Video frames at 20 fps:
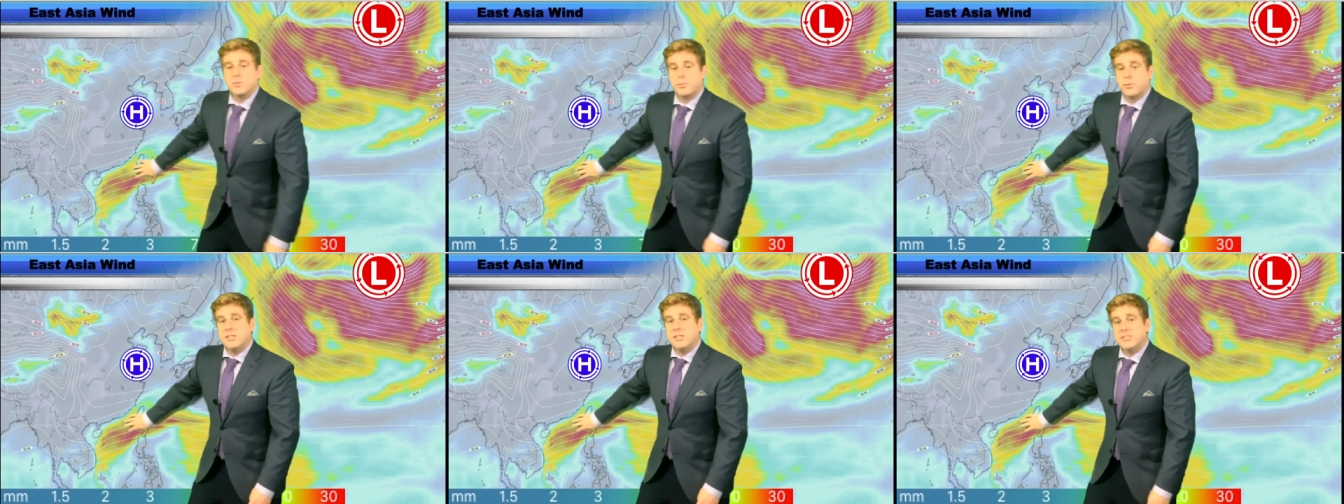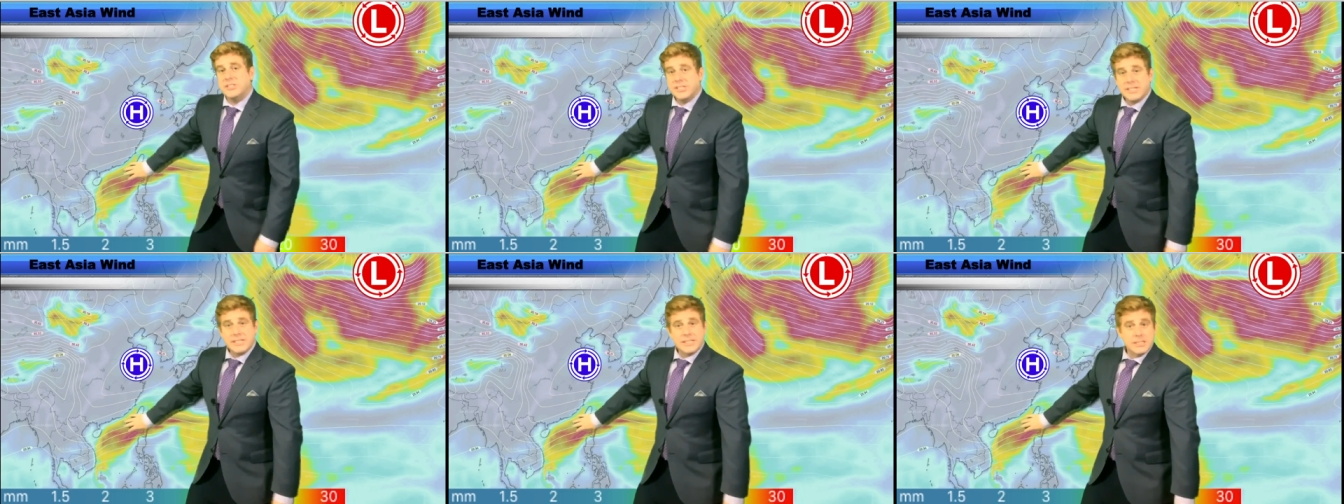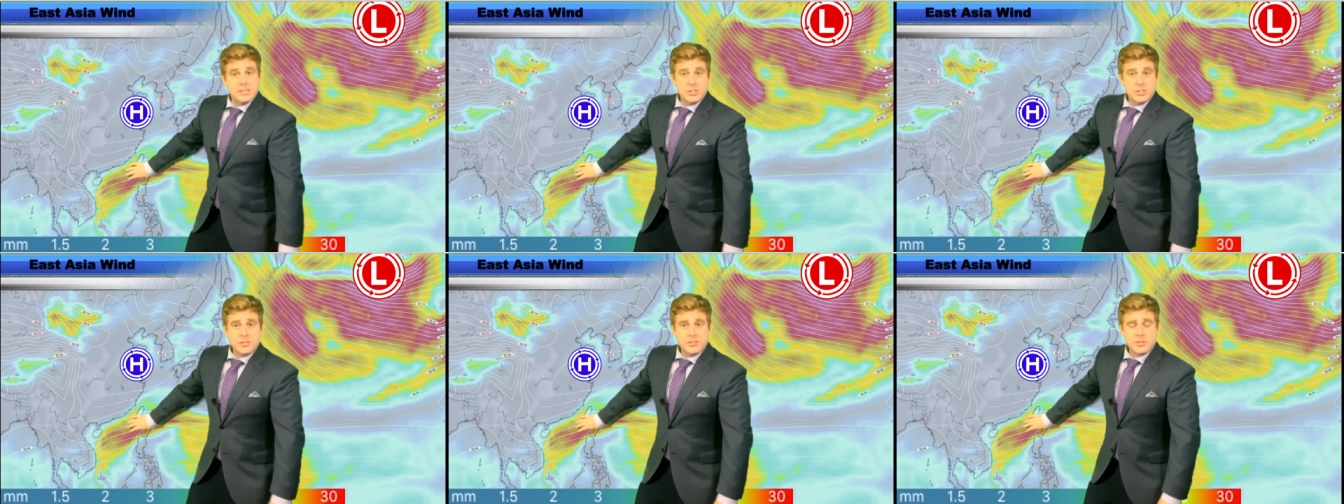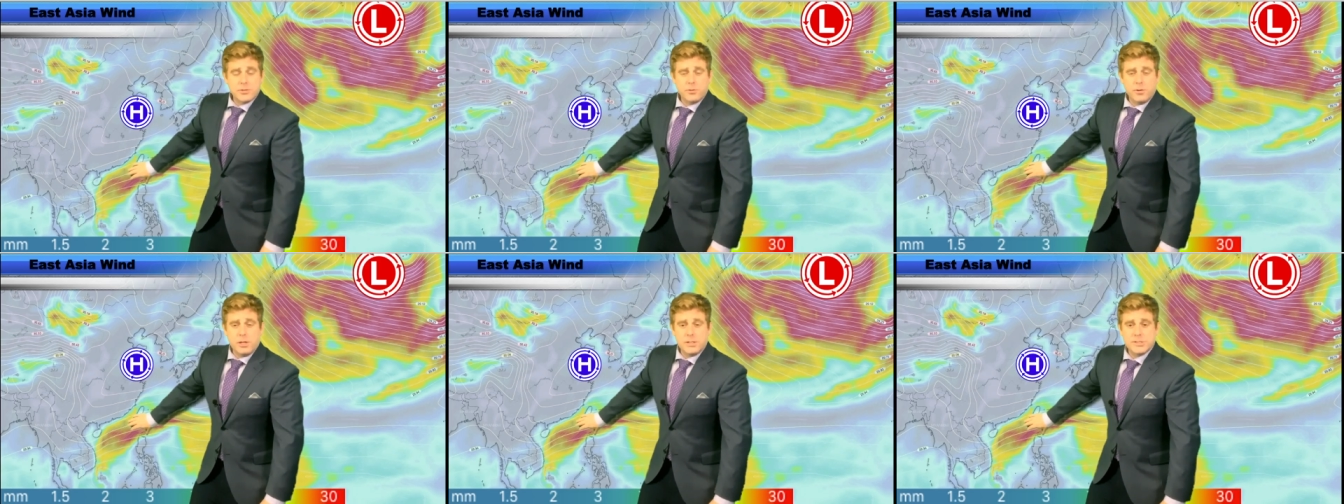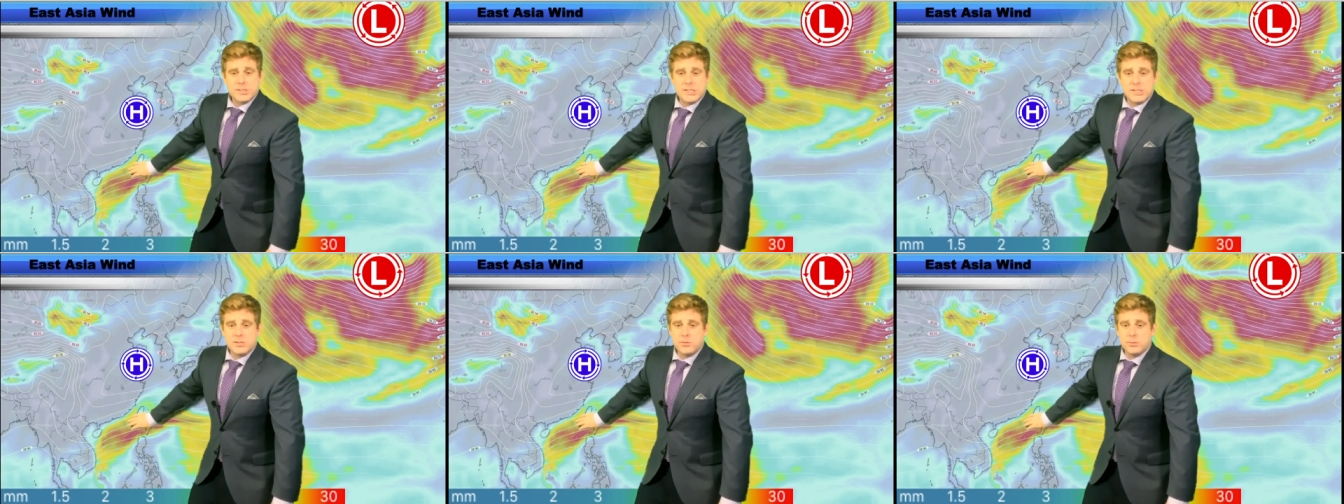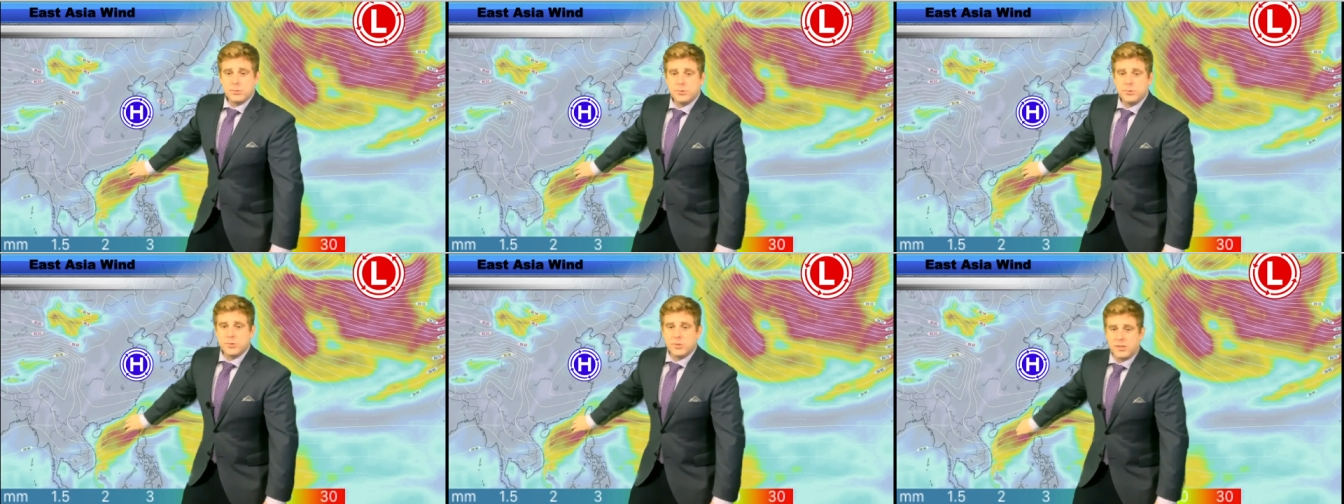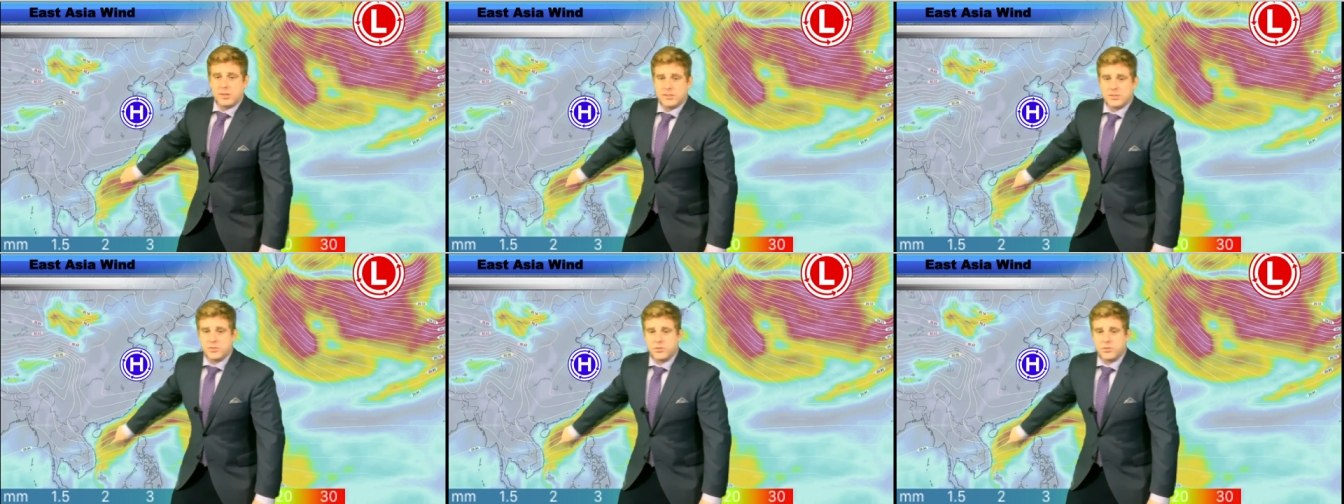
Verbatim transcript: breezy conditions across the Luzon